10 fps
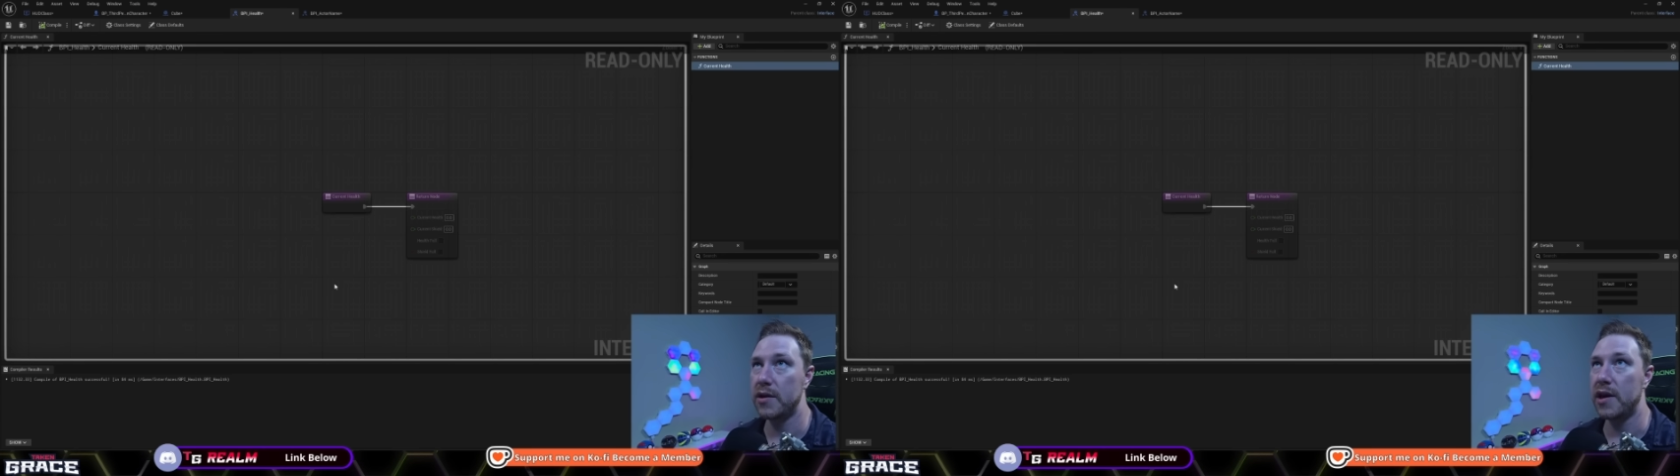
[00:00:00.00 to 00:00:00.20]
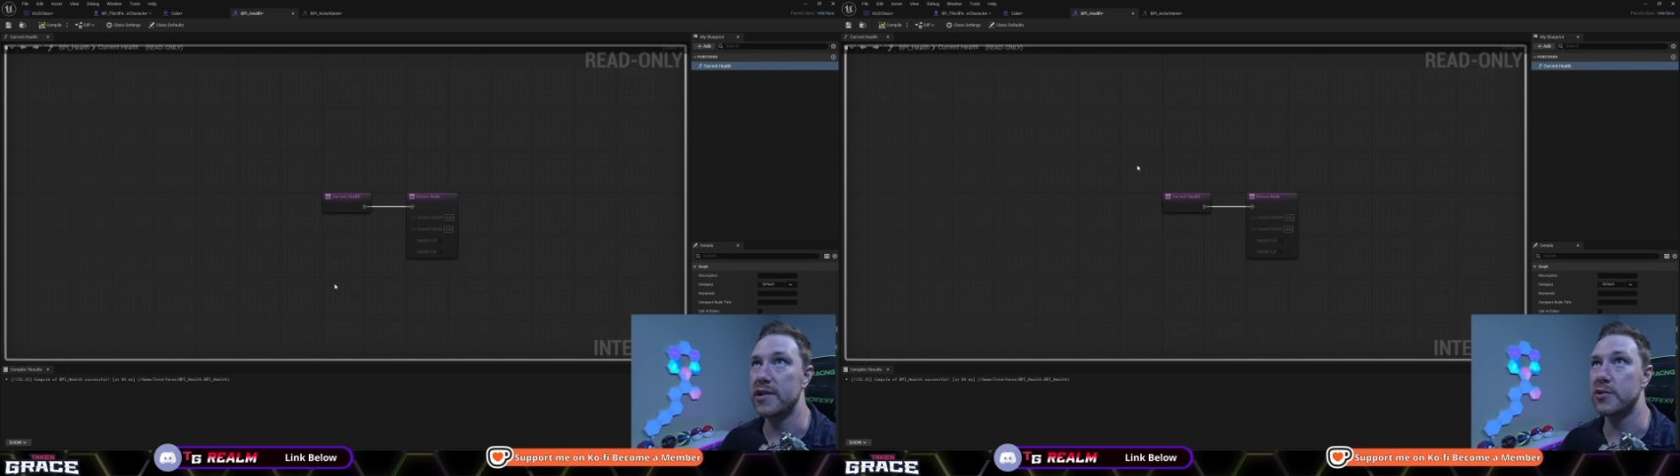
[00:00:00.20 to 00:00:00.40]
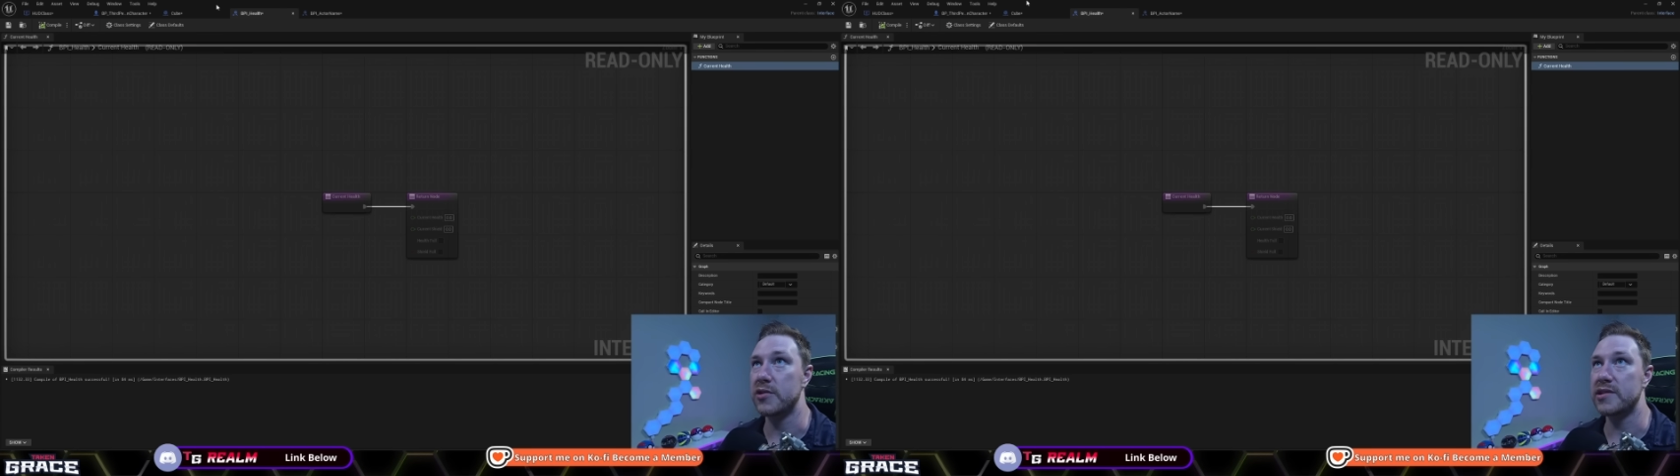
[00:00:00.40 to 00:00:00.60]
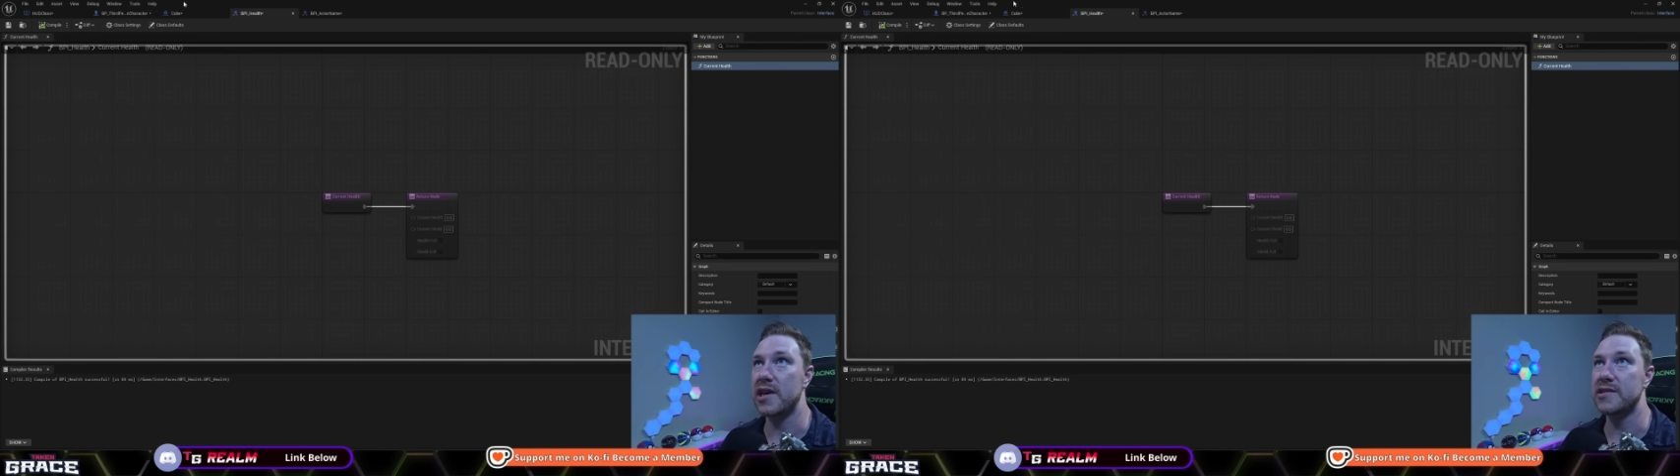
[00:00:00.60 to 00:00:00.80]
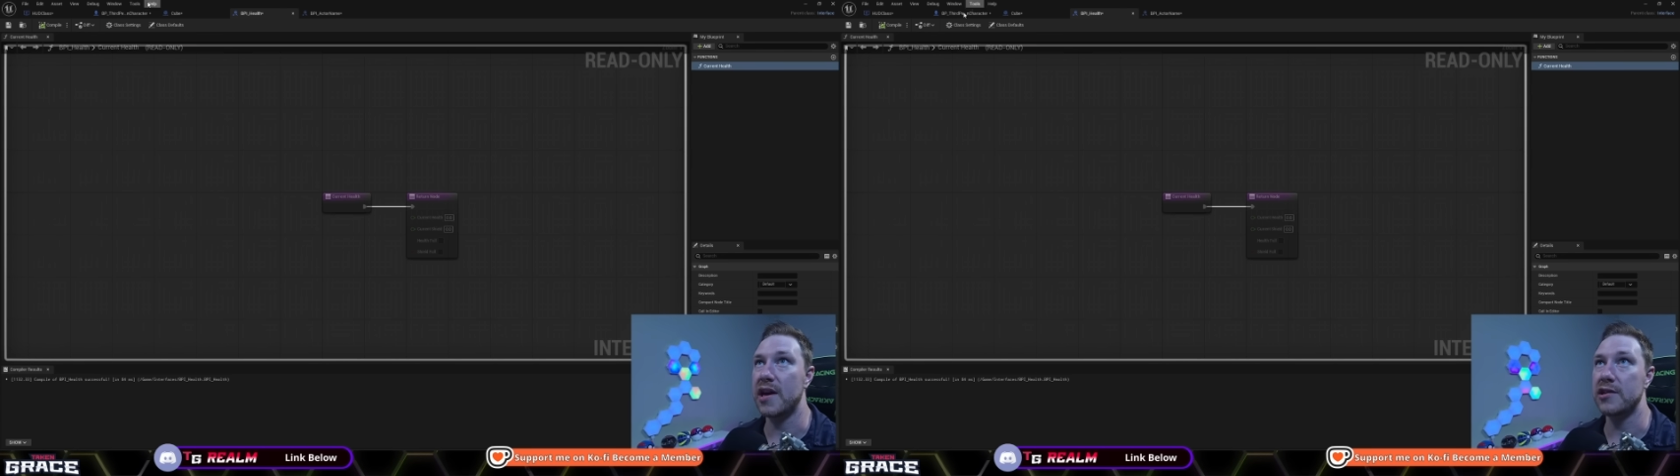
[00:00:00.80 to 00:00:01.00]
Okay, so in this
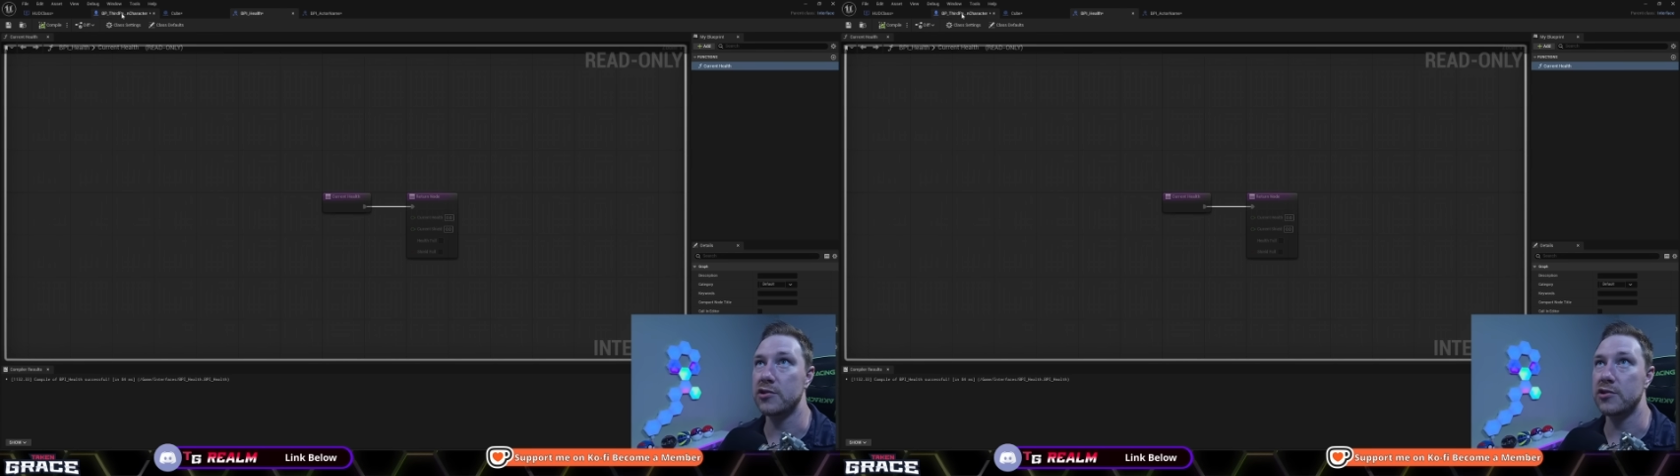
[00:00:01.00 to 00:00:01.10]
case, that is our